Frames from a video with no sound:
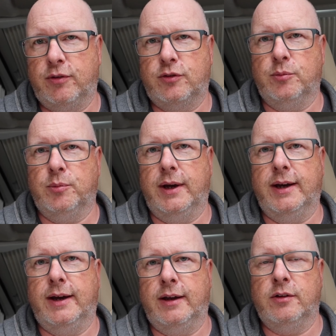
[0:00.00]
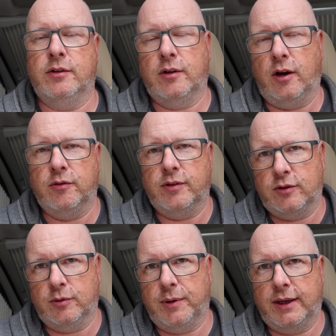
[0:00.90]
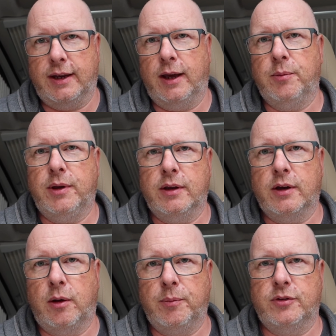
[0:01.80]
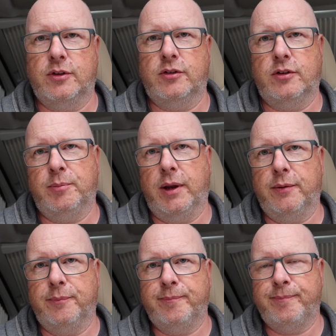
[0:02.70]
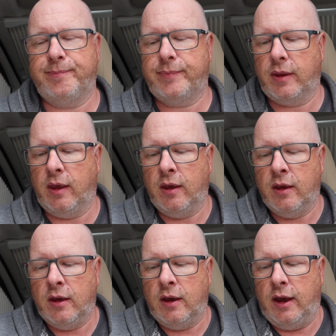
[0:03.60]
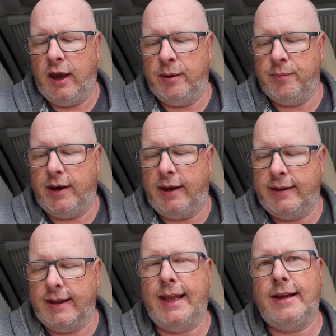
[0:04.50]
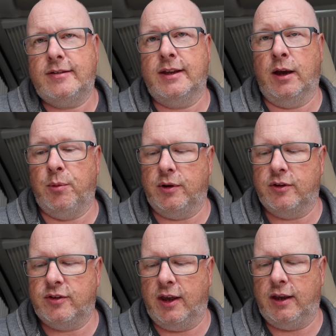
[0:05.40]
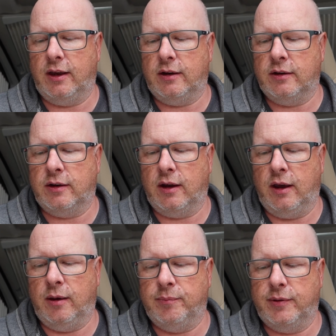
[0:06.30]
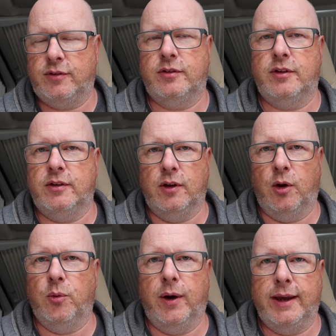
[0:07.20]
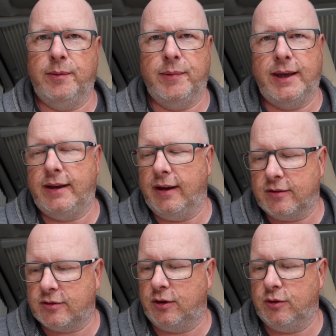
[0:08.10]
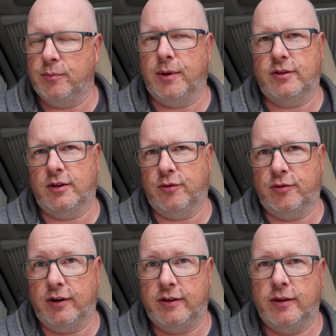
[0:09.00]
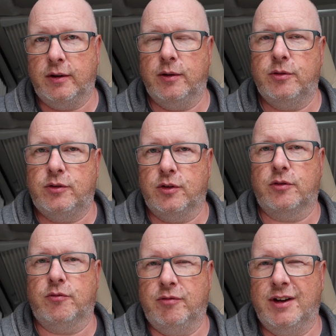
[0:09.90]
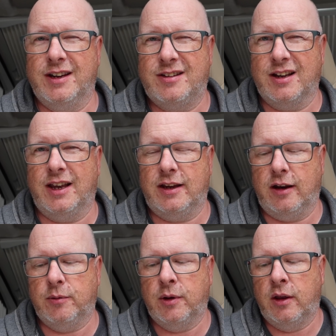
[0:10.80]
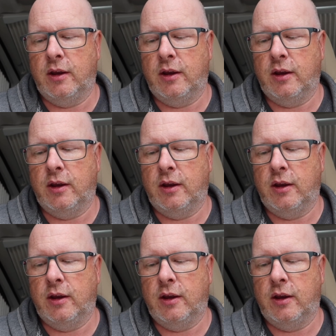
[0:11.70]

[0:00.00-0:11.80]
for somewhere, and hopefully somebody can help you in the comment section below. And the last thing I want to say, and this is in no way me excusing myself for anything, it's just really to let you know,